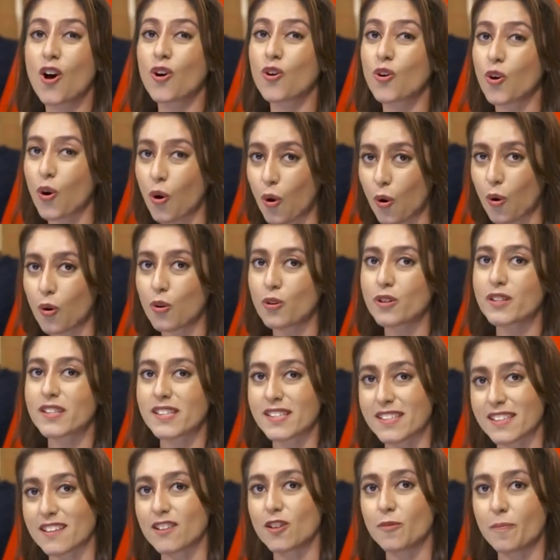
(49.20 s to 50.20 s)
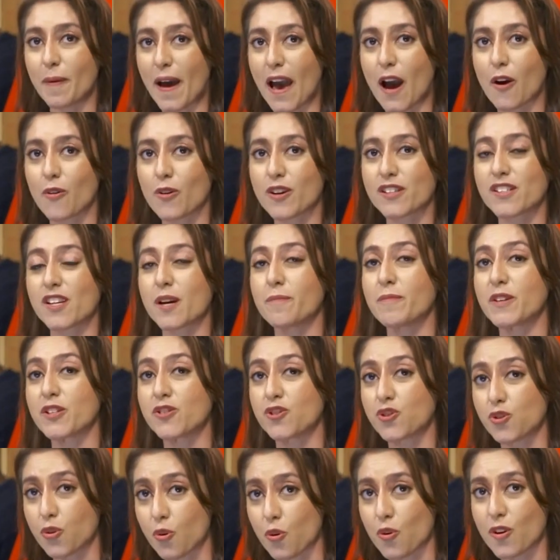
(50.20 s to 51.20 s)
coal still powers a
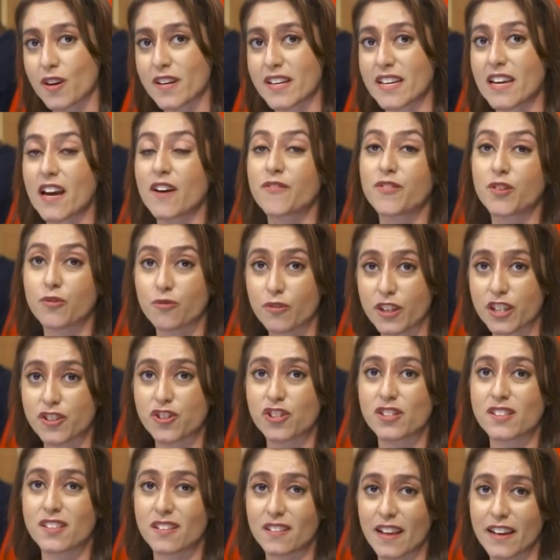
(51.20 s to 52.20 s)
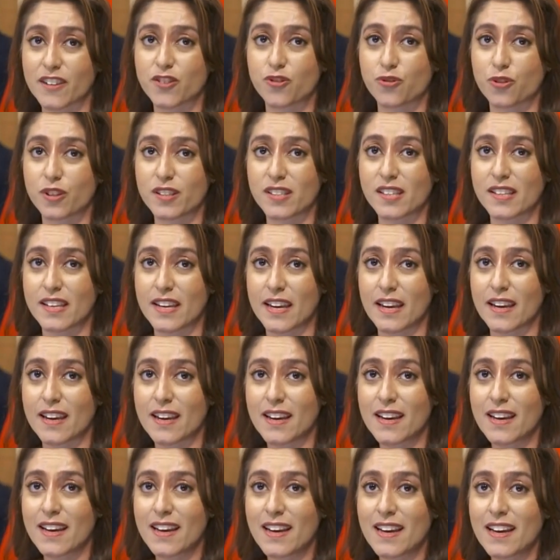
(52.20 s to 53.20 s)
majority of the region's electricity.
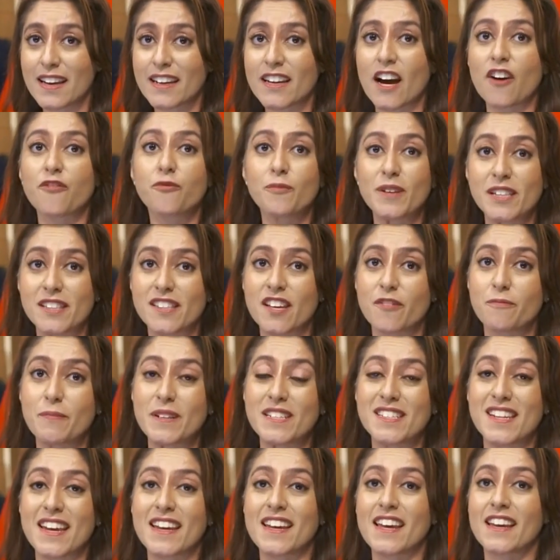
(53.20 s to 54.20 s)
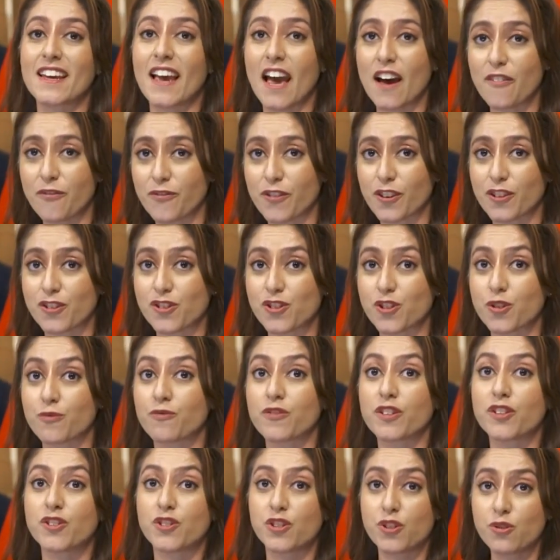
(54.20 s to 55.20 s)
Governments have been taking efforts to
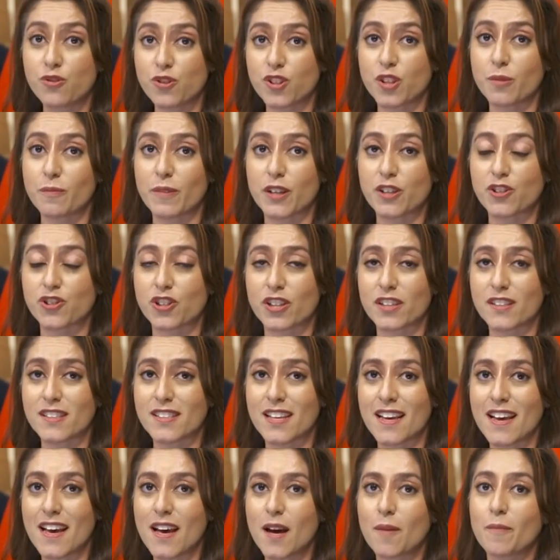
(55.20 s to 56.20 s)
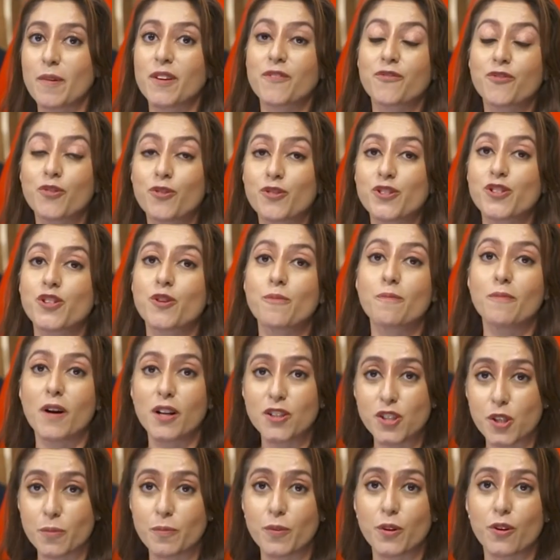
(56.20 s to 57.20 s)
reduce emissions but of course, there are
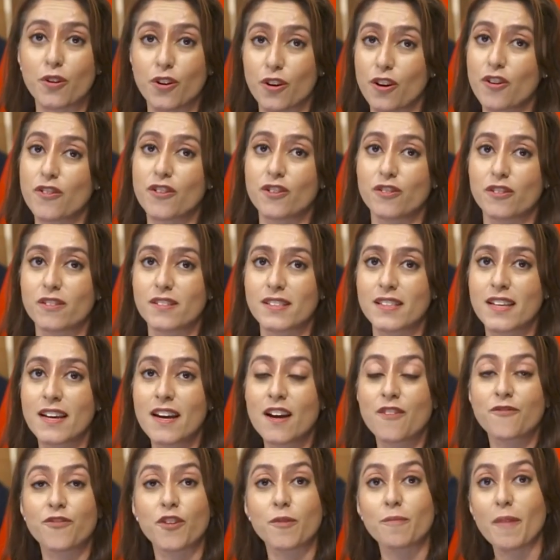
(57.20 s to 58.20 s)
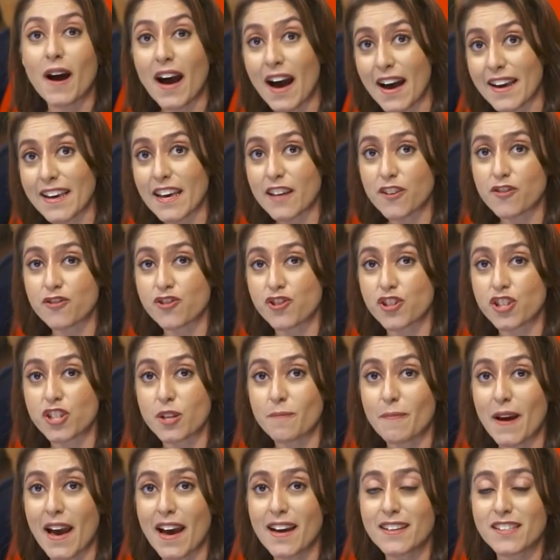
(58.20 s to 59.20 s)
multiple hurdles from high energy
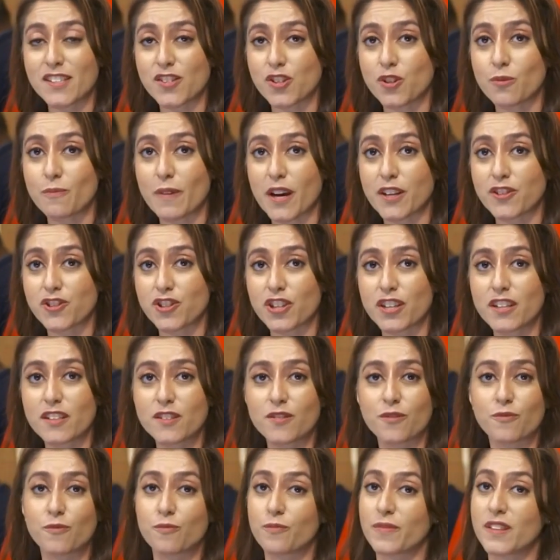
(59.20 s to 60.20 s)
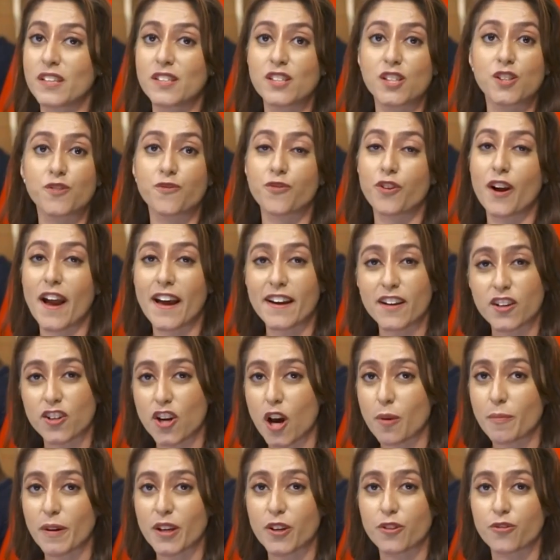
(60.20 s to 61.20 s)
demand, as you mentioned. This is for
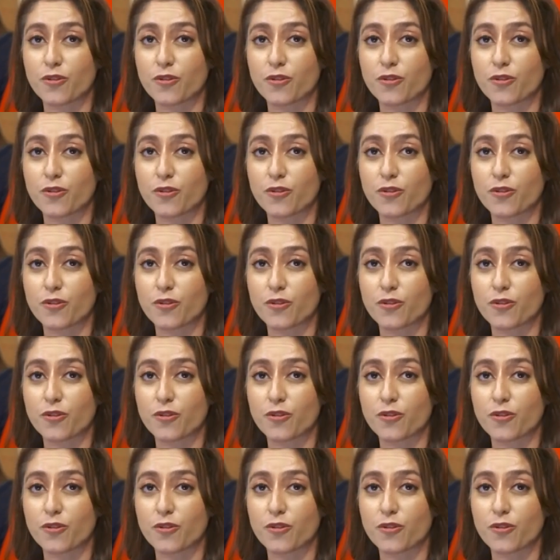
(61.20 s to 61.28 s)
economic